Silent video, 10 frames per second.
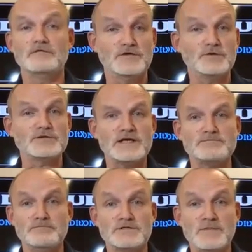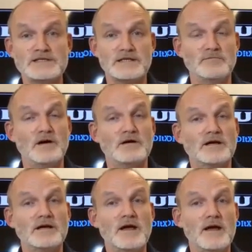For your domestic
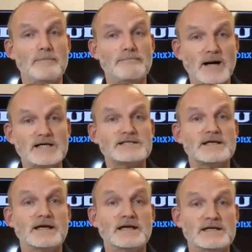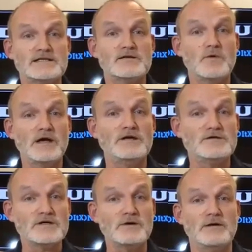market, BISG is the way
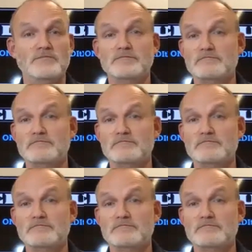you do it.